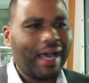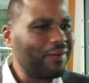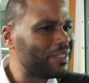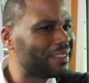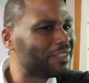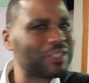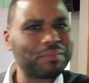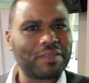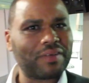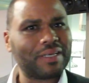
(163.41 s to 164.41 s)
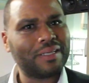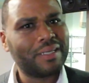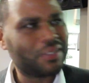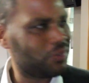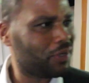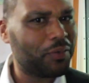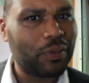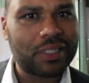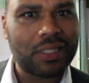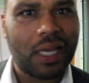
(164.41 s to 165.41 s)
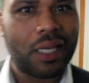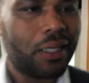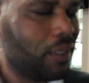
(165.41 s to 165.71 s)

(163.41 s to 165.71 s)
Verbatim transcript: I don't need that shit, motherfucker. You tell me what to say.